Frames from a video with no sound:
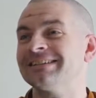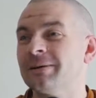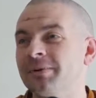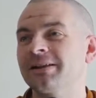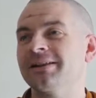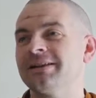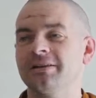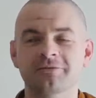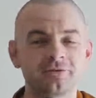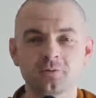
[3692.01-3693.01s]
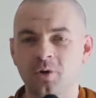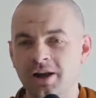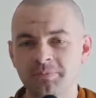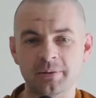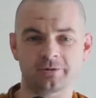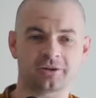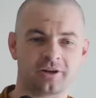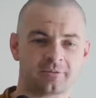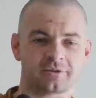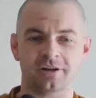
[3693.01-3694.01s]
Typically, a few white people turn
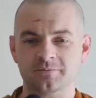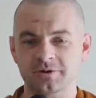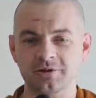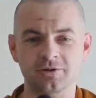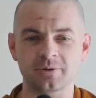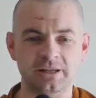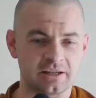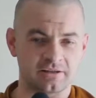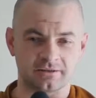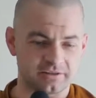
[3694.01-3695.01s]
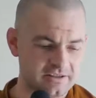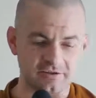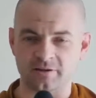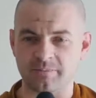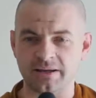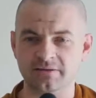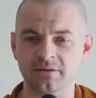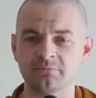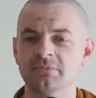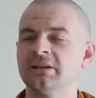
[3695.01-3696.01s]
up. It's like, what are you doing here? This is not the bus
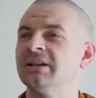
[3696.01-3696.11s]
stop.